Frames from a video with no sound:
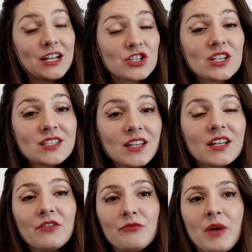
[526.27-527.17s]
and just
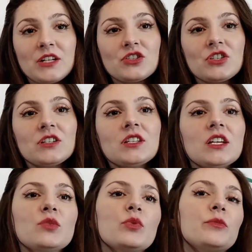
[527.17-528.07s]
like I've mentioned,
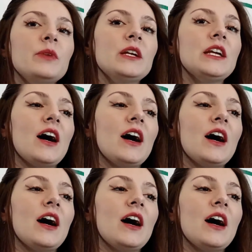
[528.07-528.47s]
it would be